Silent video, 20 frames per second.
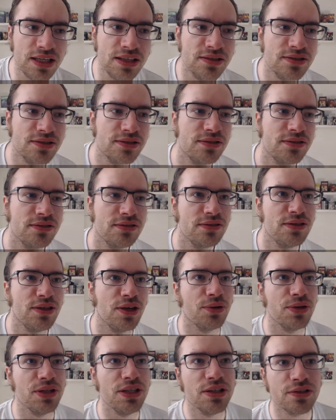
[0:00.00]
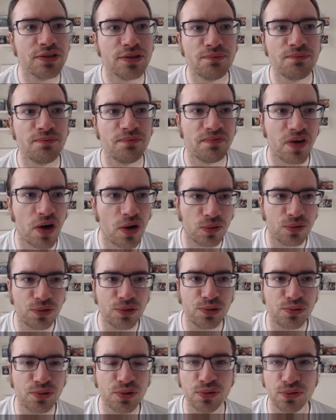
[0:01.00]
he's you know he doesn't follow
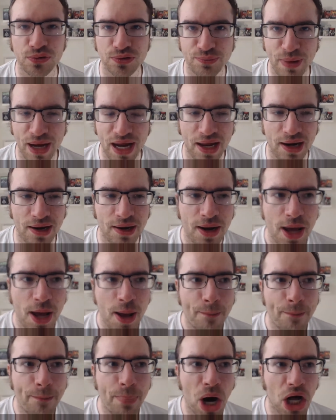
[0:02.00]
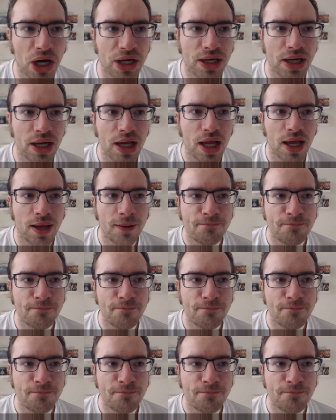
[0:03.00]
your rules, man. But